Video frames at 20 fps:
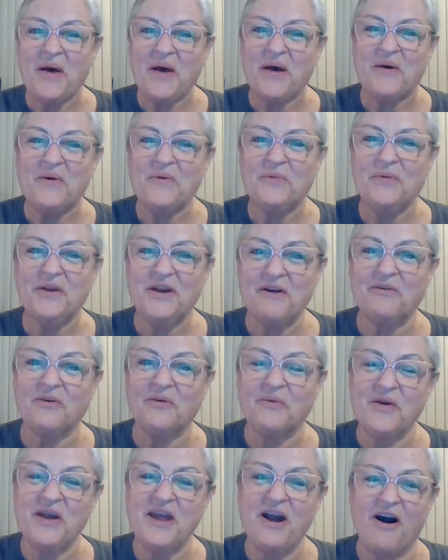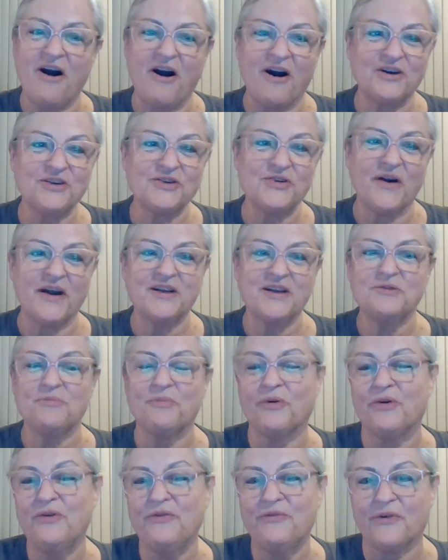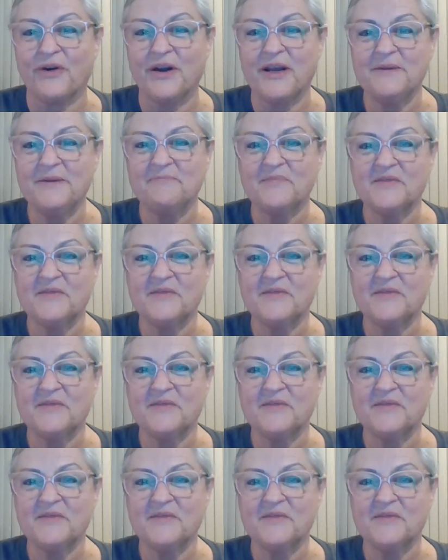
whenever we are trying to proofread.